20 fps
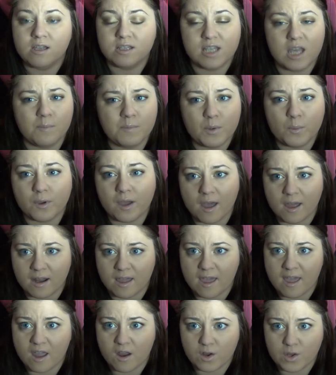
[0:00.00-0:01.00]
Tell me what kind
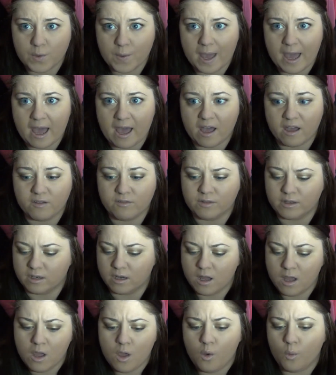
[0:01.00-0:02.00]
of hair you have
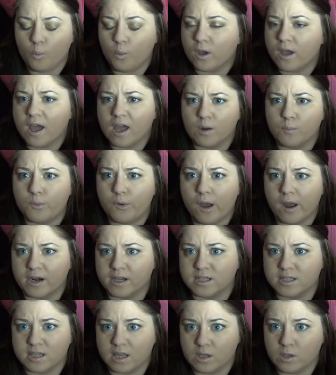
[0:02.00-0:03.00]
and what kind of
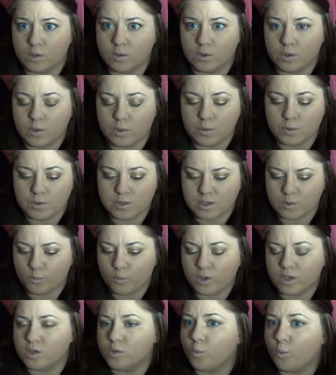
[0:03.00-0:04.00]
products that you use
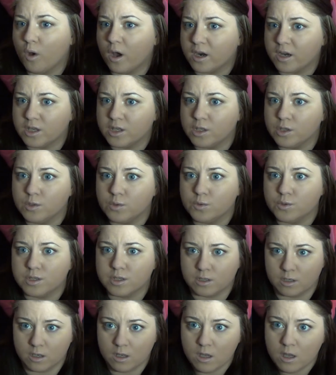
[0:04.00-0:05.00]
and what you want to use,
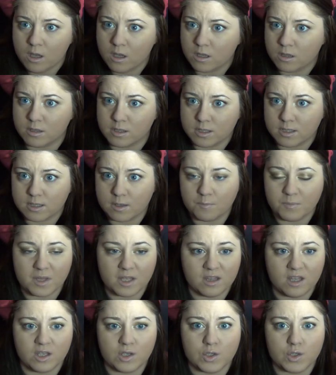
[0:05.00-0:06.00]
and this is
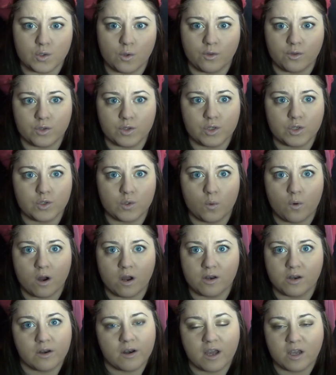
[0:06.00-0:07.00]
something that you saw in the store
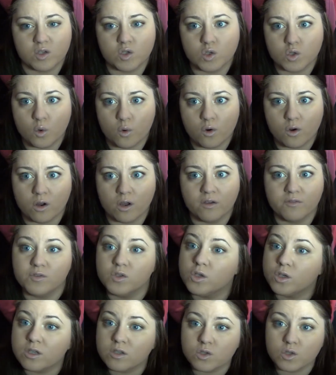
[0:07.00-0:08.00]
and you're not sure of.
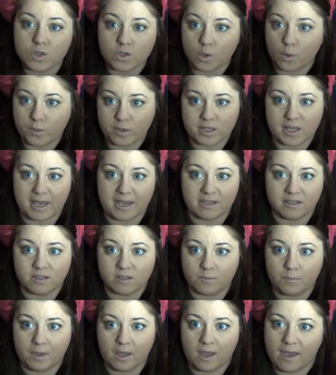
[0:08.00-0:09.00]
You can just always
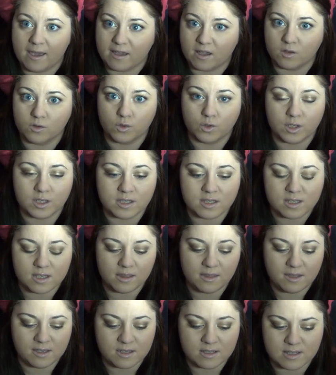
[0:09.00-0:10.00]
ask me. I can look into
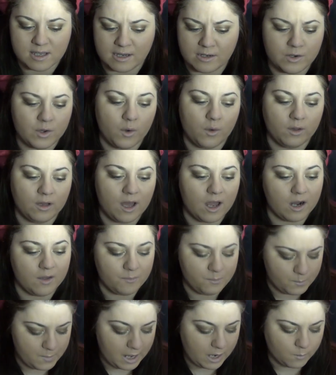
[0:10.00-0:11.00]
things. I know a lot
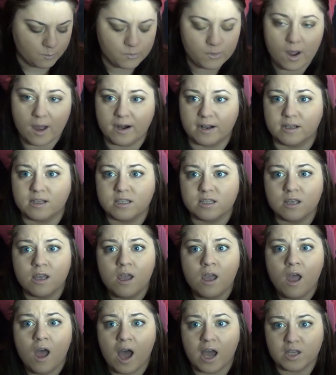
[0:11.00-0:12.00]
about products.
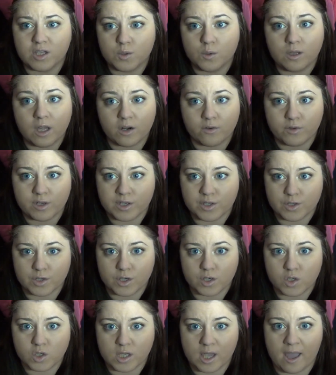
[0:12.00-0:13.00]
I do a lot of
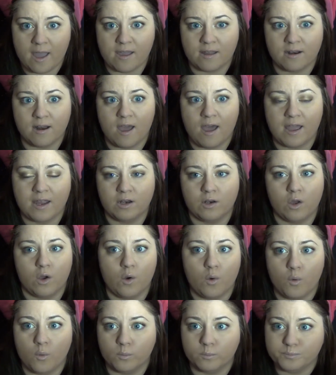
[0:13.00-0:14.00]
research, and I
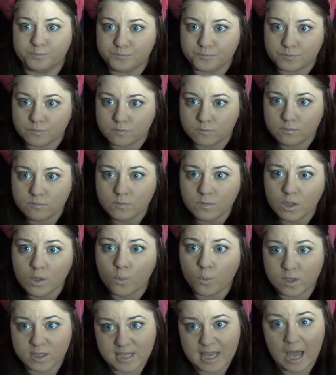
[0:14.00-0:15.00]
know
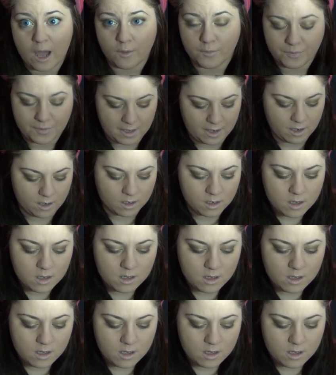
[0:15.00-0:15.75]
what's out there.